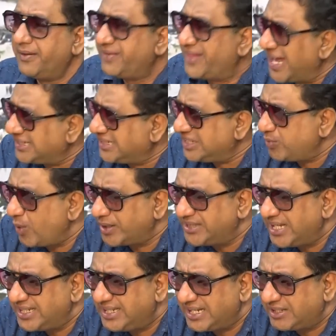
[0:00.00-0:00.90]
That is
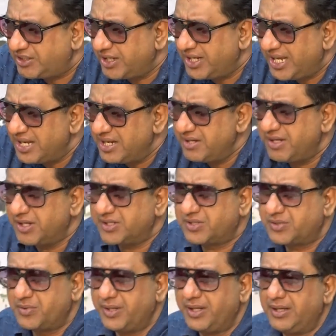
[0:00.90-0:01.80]
what they did to the
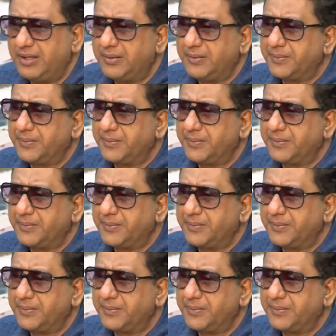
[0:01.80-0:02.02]
industry.